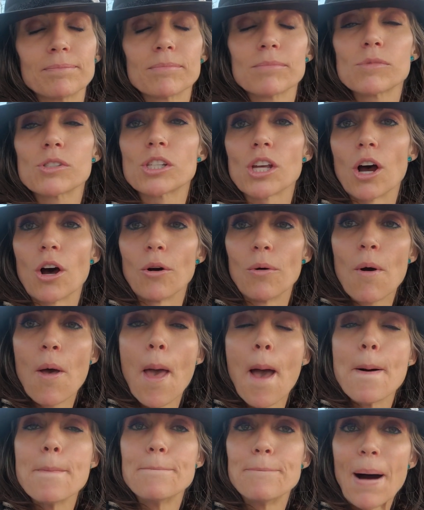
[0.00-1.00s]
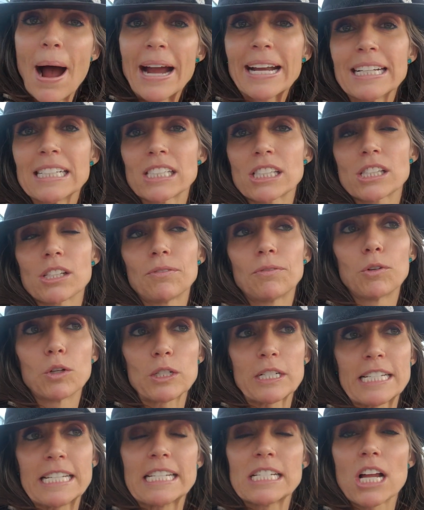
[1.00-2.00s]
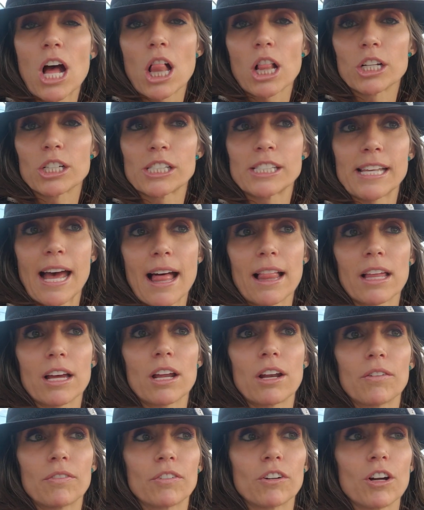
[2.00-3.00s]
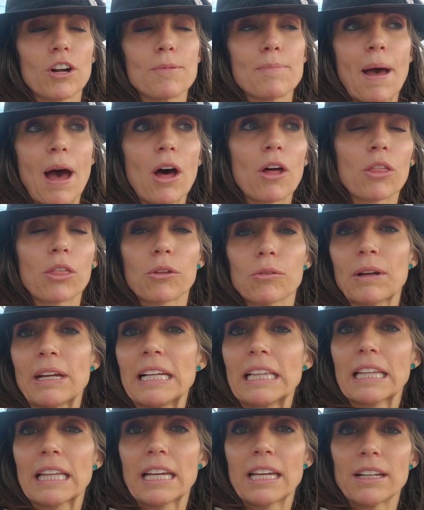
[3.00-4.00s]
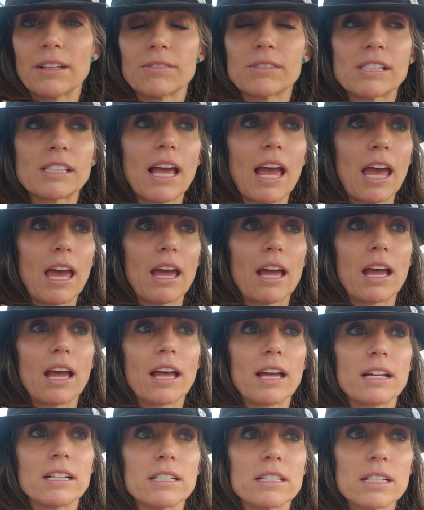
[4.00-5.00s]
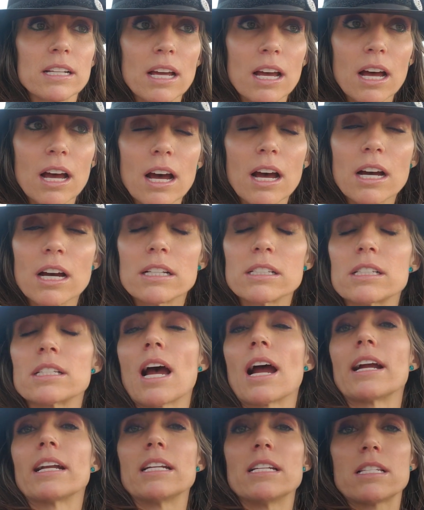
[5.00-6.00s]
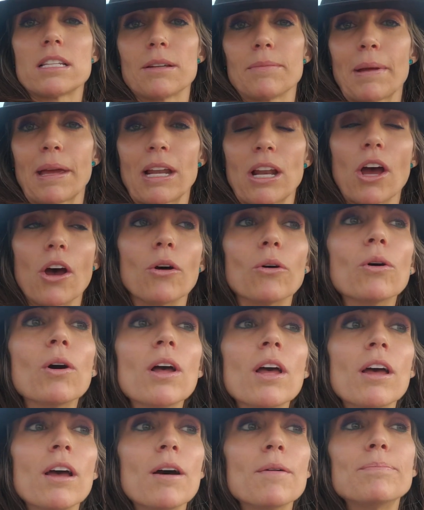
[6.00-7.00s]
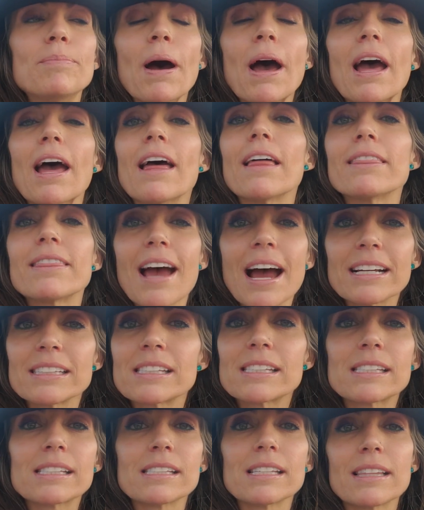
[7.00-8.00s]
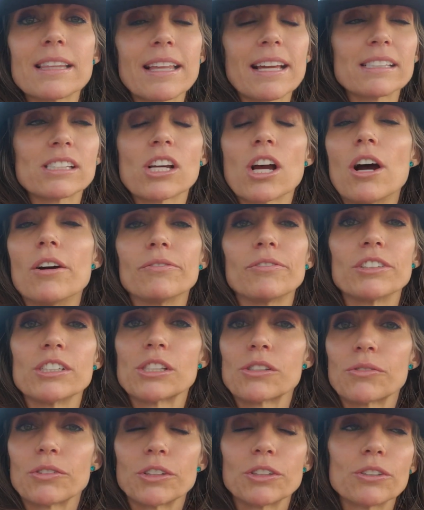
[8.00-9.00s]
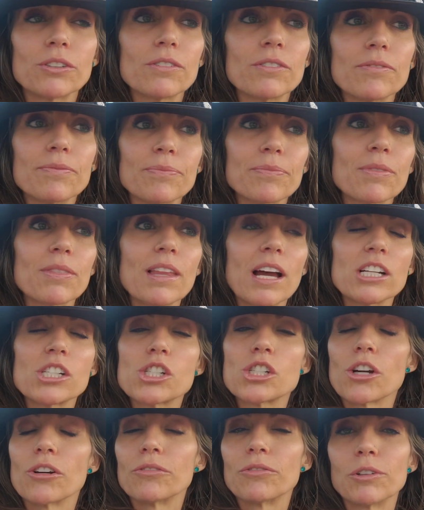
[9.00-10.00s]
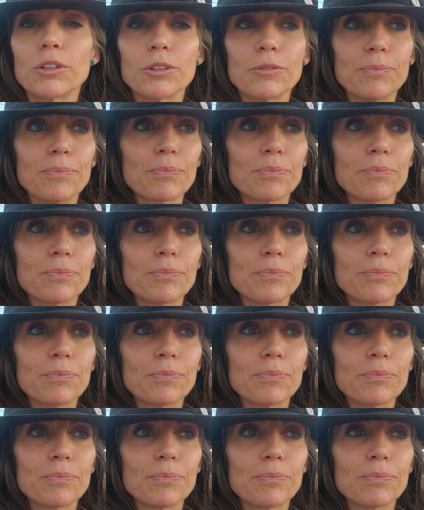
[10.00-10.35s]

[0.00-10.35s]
So, minus the $14 salad for about 3 leaves and a tiny tomato. But that's conference food. That's show food.